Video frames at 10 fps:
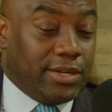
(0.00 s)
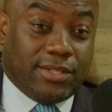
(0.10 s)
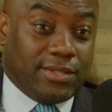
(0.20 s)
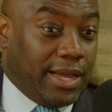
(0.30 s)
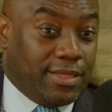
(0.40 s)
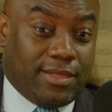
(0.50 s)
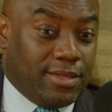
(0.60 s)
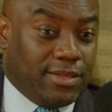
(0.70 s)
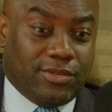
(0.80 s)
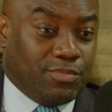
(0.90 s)
Because mm-hmm. I mm-hmm.
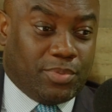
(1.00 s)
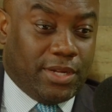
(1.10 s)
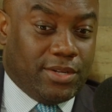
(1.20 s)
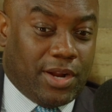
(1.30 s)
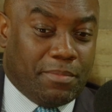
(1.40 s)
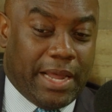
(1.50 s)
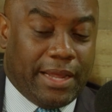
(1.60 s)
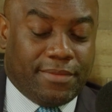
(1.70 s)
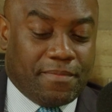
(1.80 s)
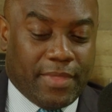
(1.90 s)
think this, you know, I'm not